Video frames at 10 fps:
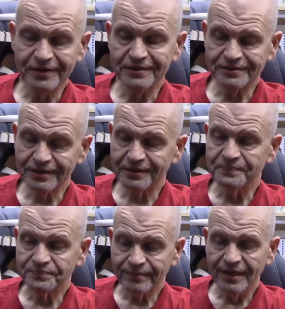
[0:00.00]
So
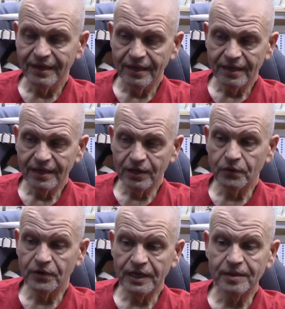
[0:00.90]
you
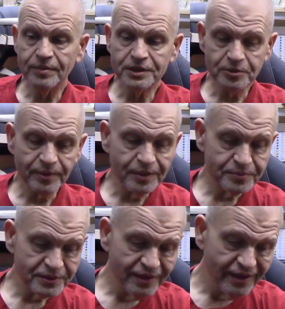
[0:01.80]
don't need a bunch of
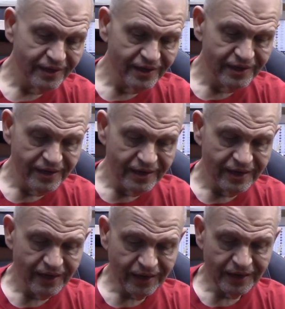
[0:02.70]
pipes.
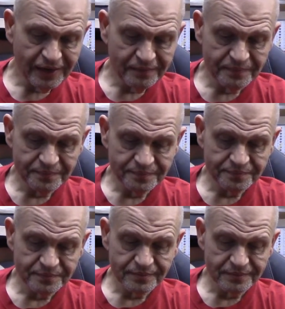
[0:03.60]
Uh,
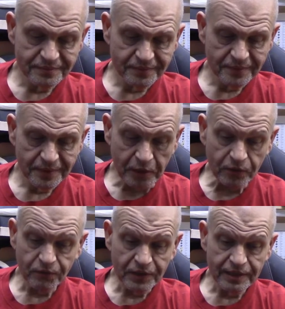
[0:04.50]
you
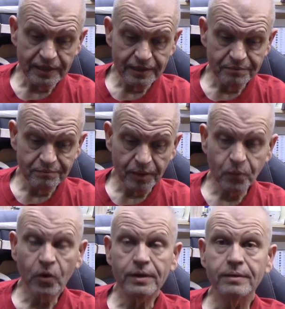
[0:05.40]
don't really need but
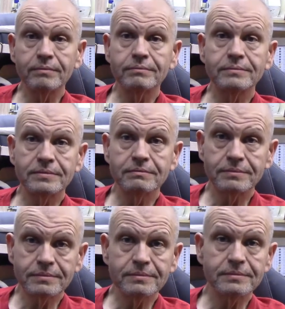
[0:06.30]
one,
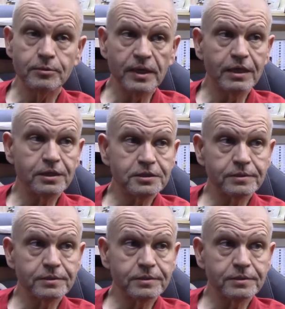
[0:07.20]
to be honest.